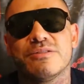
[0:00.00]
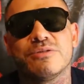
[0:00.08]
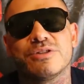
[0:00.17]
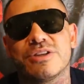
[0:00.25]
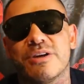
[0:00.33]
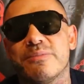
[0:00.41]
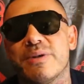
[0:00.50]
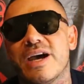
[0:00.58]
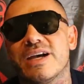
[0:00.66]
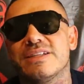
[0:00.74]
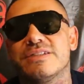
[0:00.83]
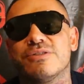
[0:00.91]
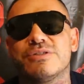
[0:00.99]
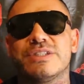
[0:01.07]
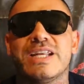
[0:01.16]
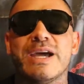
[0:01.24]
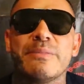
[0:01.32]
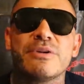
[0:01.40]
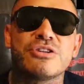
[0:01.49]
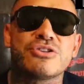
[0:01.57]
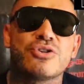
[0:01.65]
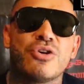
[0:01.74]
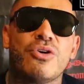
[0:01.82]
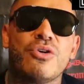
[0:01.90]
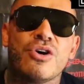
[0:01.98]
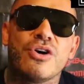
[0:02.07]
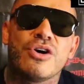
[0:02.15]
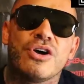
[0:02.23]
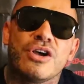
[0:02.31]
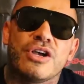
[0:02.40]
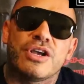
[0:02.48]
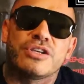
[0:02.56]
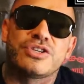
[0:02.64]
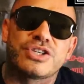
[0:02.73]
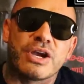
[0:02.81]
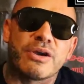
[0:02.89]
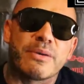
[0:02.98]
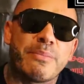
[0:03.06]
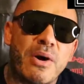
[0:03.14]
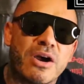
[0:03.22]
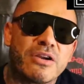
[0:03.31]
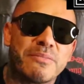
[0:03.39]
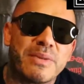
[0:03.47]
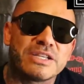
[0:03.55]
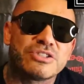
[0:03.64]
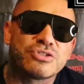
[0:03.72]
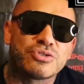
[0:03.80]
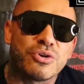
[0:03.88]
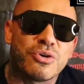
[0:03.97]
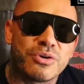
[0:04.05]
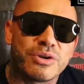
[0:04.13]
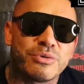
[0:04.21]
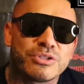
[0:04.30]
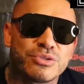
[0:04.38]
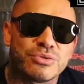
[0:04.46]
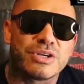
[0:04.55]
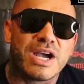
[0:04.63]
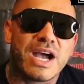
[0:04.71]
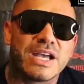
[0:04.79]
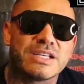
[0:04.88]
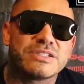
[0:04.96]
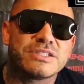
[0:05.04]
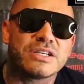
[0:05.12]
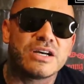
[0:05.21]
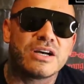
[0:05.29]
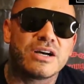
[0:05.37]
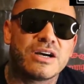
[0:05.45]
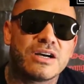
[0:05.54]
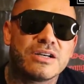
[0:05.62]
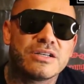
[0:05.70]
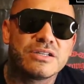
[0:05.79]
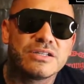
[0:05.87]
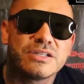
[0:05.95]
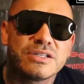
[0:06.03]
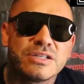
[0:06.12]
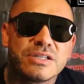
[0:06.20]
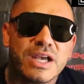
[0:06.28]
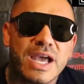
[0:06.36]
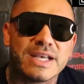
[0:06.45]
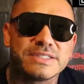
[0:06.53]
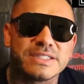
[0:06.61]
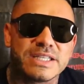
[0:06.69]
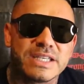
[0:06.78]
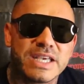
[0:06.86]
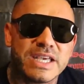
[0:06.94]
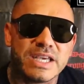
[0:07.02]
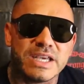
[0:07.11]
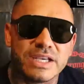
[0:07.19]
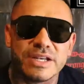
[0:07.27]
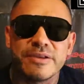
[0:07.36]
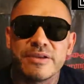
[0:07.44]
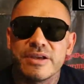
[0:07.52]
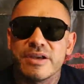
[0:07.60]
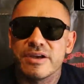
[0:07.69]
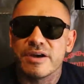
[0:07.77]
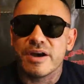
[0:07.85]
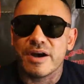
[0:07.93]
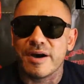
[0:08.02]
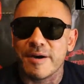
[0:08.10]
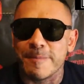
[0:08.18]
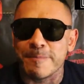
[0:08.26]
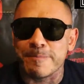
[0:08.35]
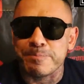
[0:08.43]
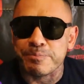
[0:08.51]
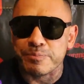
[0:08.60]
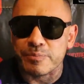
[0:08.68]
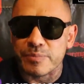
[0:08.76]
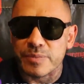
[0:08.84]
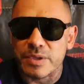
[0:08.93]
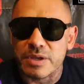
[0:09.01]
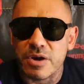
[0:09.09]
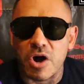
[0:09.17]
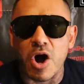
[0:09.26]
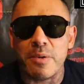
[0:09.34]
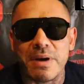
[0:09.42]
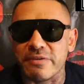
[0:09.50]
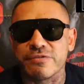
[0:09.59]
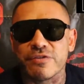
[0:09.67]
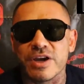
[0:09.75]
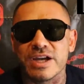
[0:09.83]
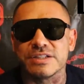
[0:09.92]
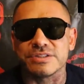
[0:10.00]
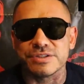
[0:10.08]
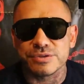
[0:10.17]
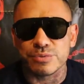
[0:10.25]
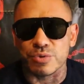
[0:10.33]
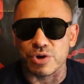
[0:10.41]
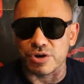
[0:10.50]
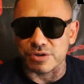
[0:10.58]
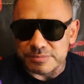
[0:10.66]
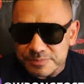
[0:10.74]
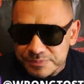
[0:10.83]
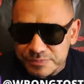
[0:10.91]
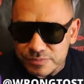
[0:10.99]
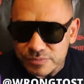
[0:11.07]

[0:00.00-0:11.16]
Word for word: What's up, man? So today I'm gonna show, share a part of my story with you guys. Uh, as a kid, um, all my friends were